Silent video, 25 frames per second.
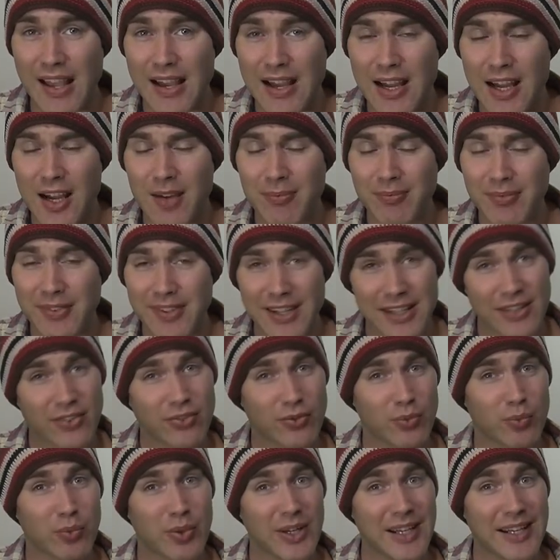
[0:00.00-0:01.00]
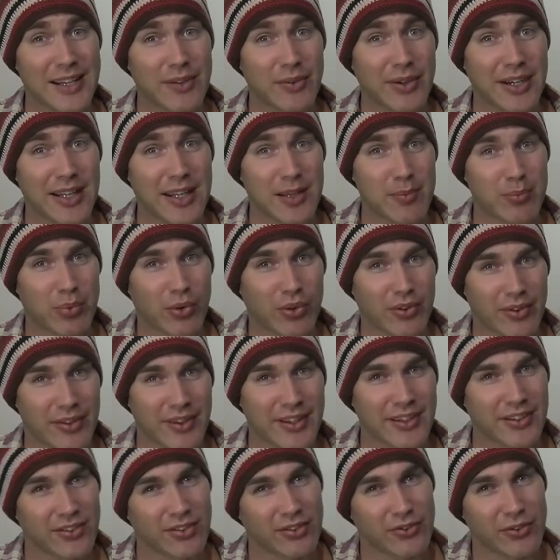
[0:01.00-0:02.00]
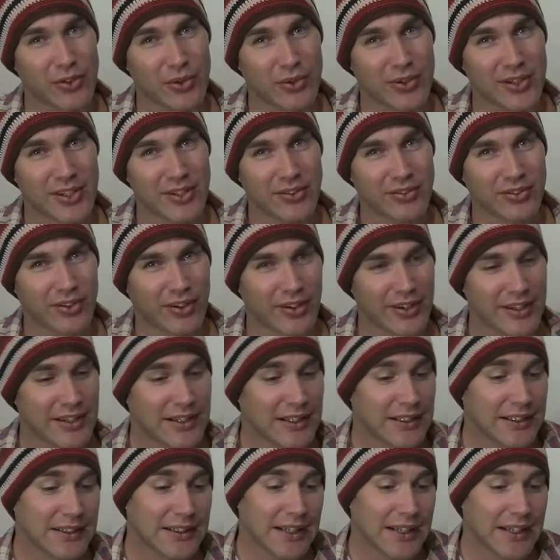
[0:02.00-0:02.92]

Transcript: Um, next really, really important thing is a few of these, sorry,